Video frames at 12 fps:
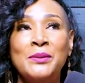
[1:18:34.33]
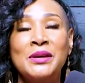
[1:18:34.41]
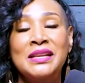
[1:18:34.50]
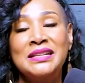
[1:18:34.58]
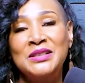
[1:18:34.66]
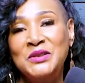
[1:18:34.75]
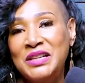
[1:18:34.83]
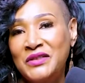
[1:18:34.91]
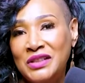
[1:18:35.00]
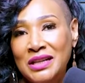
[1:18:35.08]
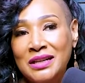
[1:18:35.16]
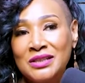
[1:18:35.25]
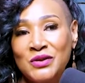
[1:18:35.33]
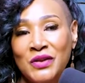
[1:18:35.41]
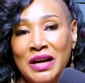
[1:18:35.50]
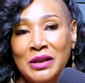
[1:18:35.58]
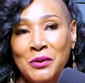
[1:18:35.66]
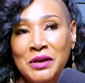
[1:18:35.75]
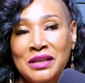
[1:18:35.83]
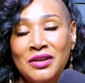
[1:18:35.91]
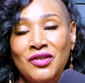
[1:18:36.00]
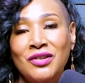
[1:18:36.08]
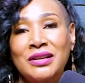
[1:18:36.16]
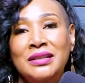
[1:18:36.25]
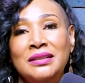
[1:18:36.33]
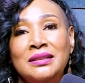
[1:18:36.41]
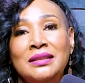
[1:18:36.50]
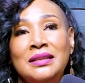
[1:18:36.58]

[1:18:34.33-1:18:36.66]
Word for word: and I don't have a large following on